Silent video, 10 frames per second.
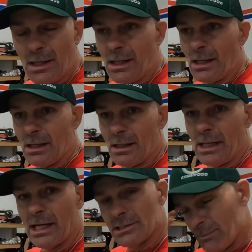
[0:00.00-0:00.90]

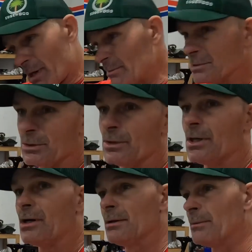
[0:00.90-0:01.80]
Had some problems going
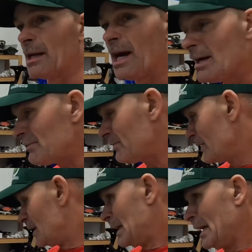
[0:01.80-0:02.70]
on in my life,
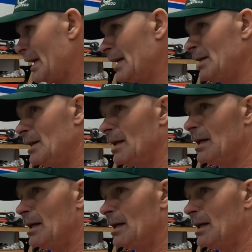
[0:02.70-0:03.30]
and